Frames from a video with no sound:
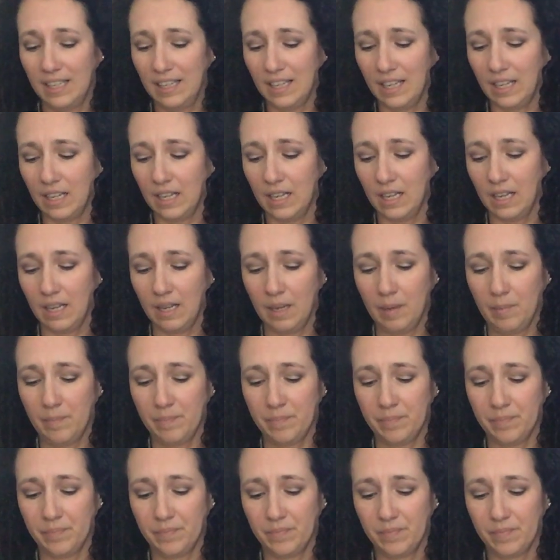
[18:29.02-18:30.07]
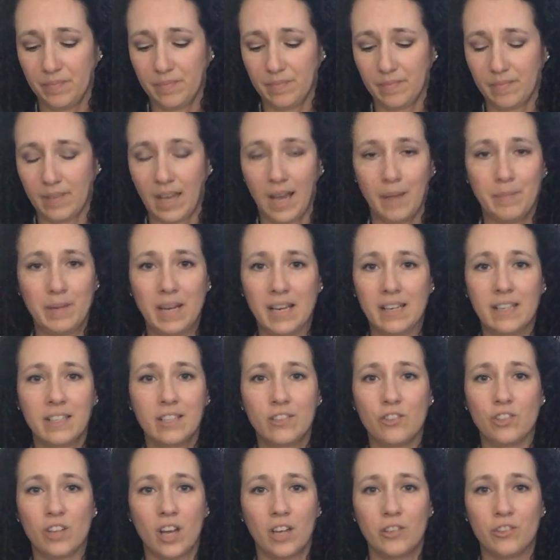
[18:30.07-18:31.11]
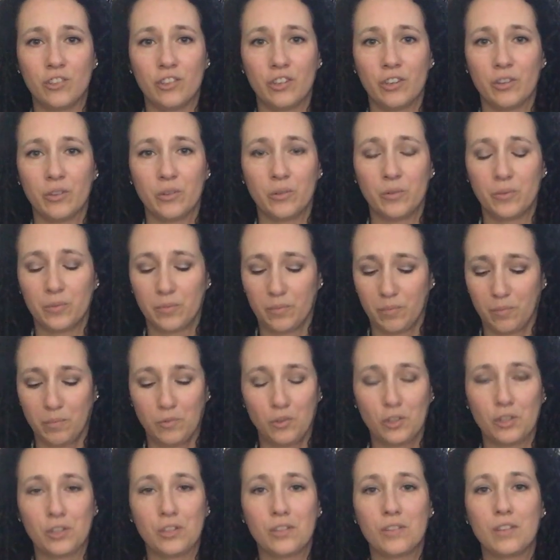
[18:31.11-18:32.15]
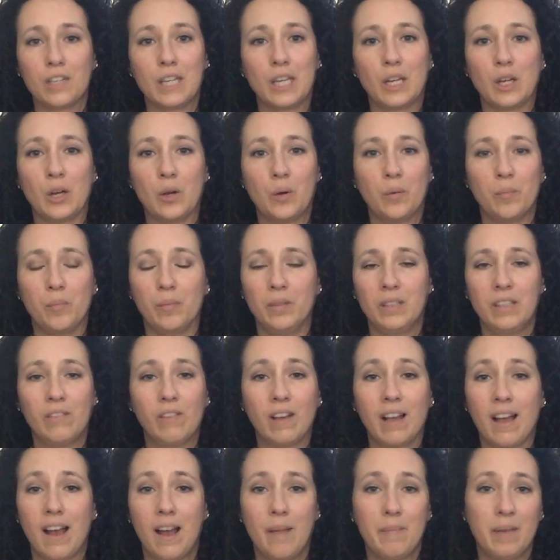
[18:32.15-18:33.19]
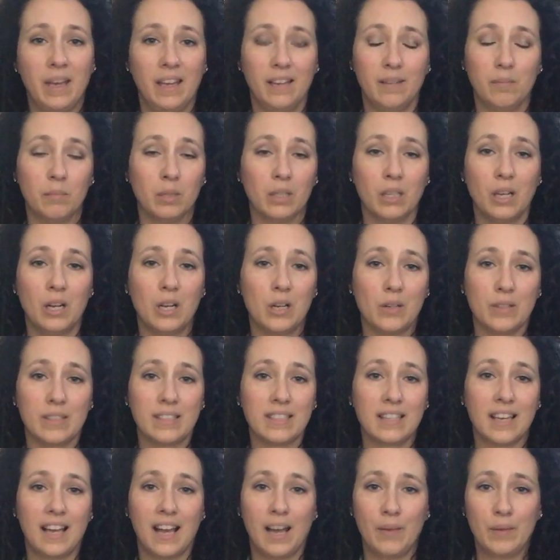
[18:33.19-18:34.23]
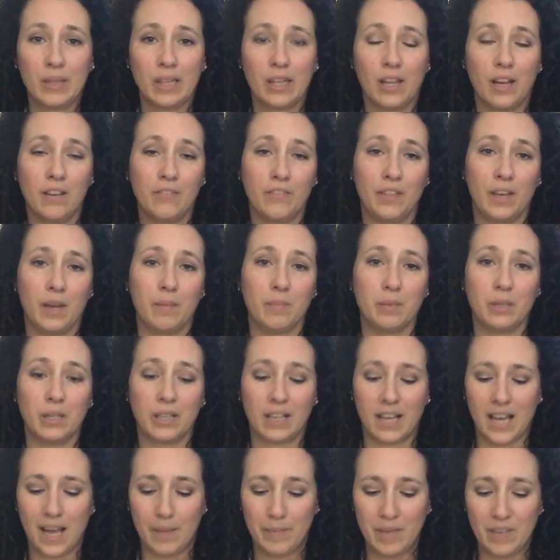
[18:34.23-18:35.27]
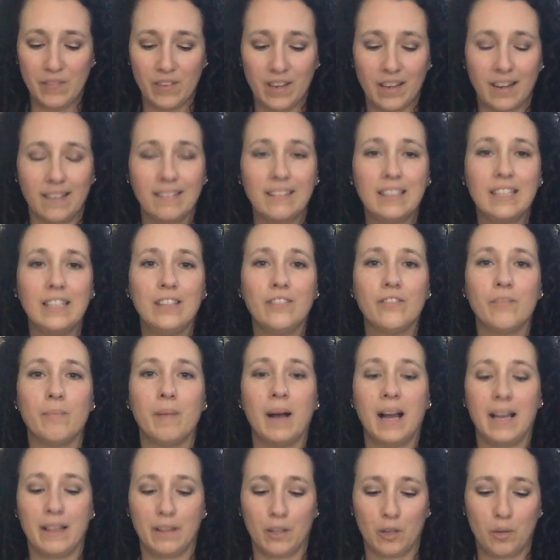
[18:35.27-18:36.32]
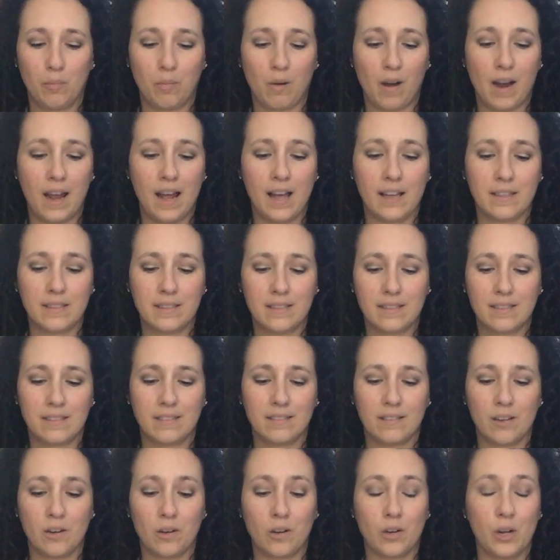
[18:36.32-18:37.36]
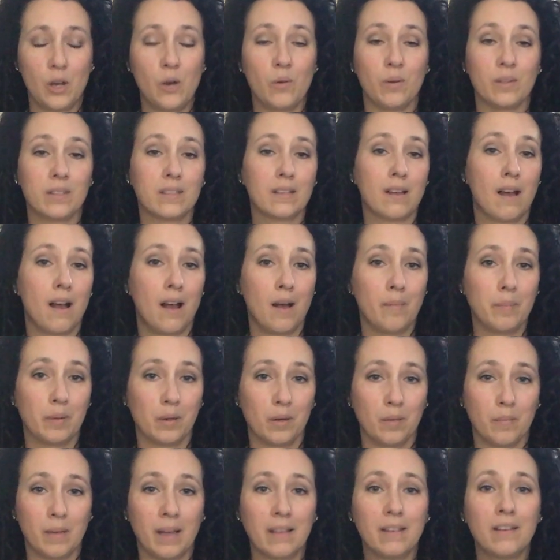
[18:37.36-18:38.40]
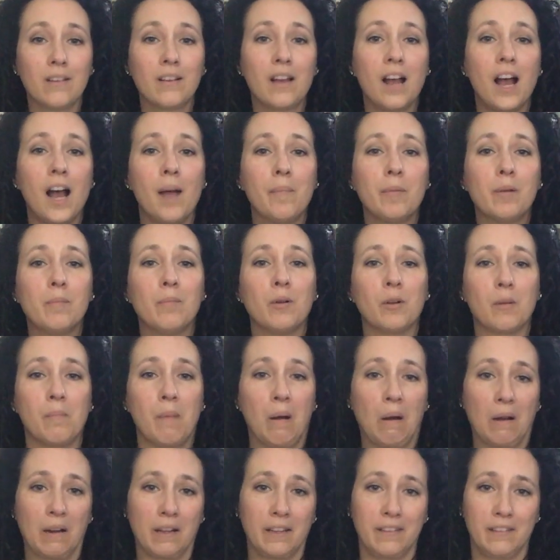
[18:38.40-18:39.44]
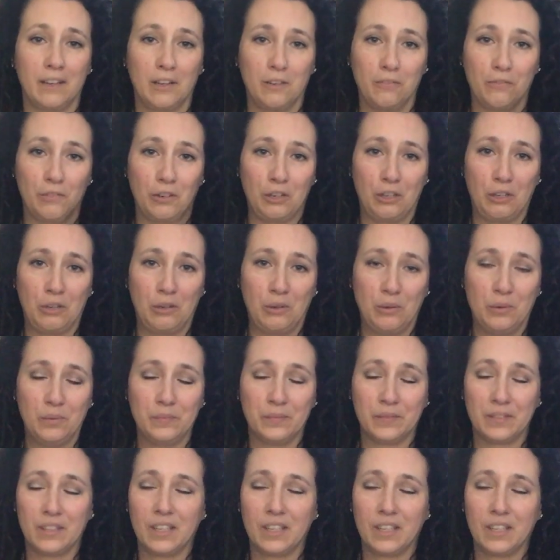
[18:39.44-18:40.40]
I'm not going to judge you. Just, leave a comment below and say, I would love that book. I'm even going to leave my little my little copper bookmark in there for you.